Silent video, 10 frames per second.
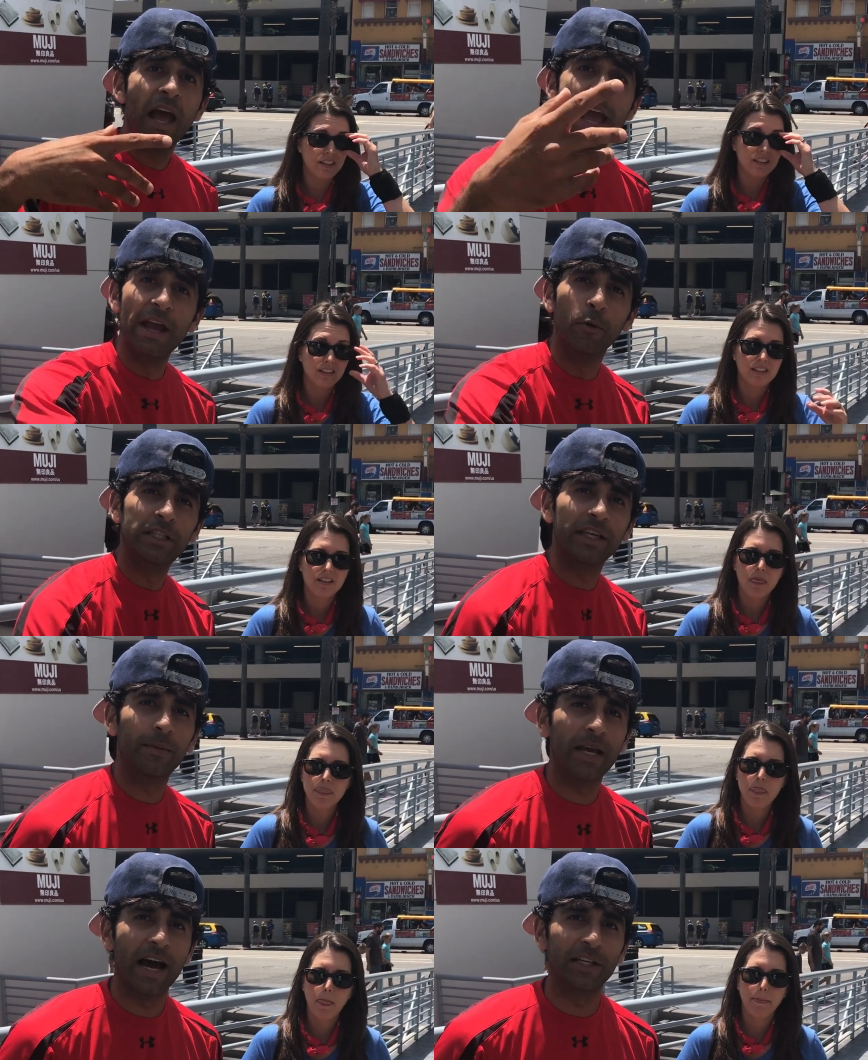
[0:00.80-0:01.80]
Speaker 1: Hey,
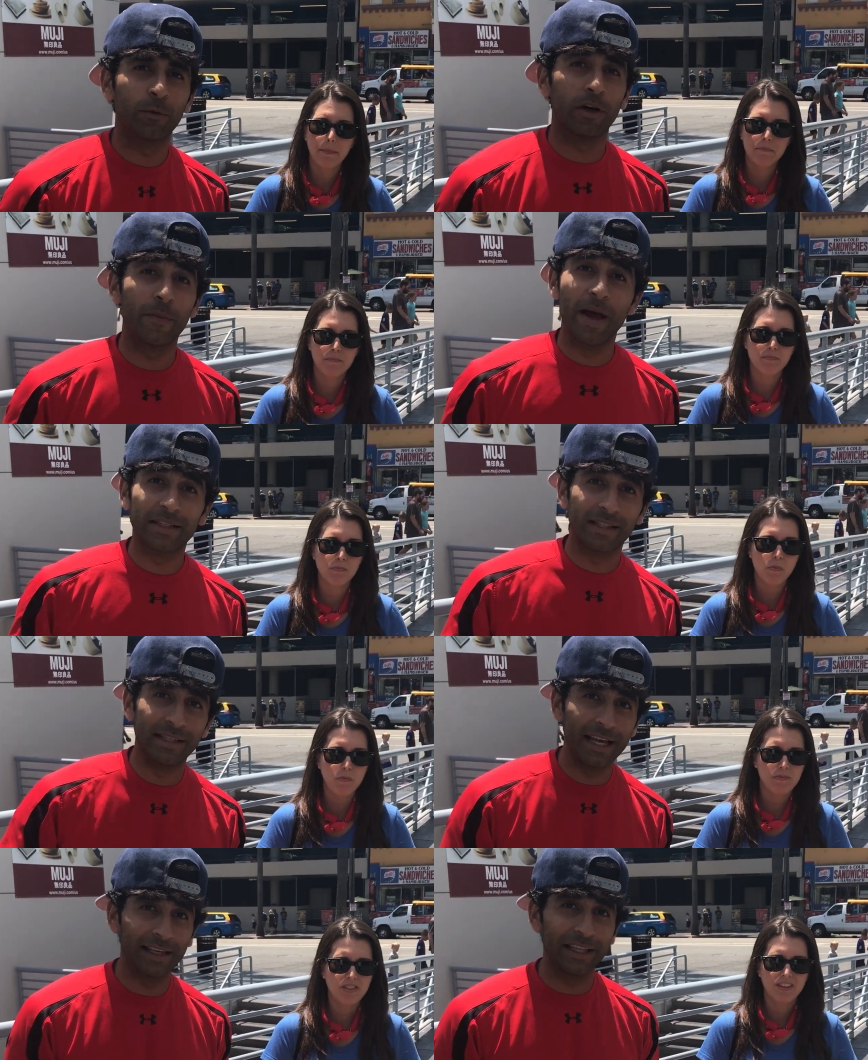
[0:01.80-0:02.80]
what's up, guys? Welcome back
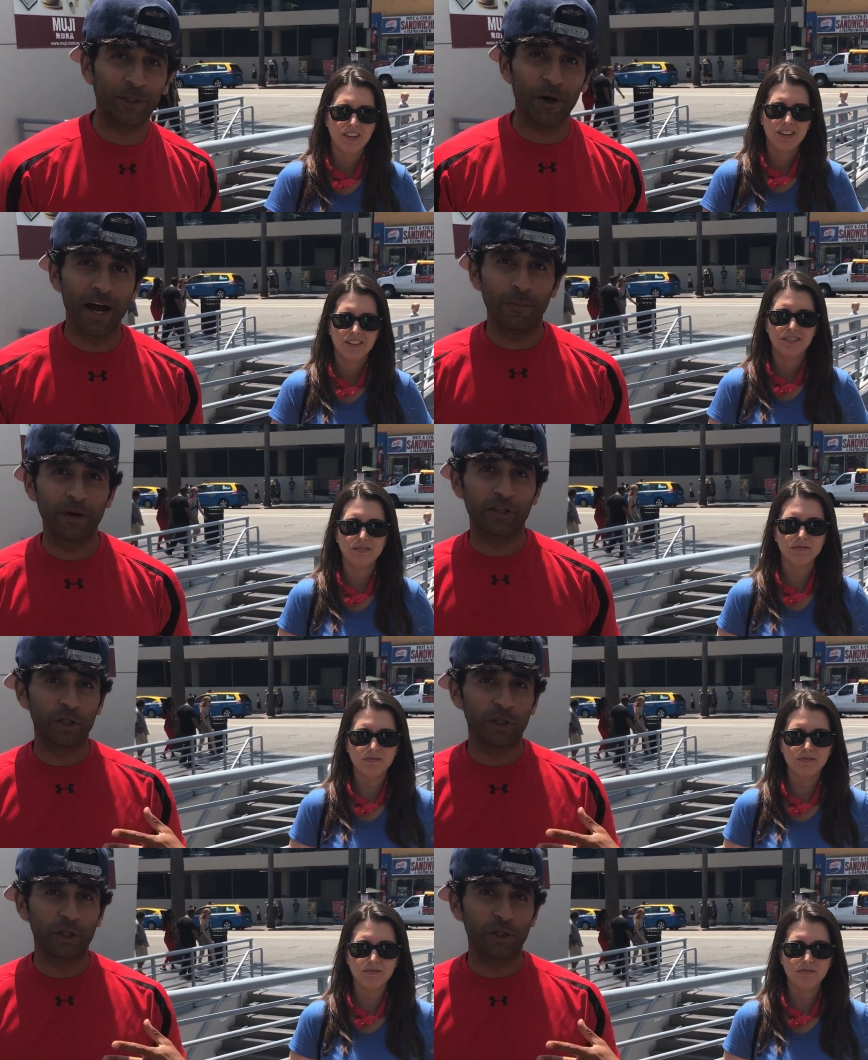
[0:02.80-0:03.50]
to the Daily Drop with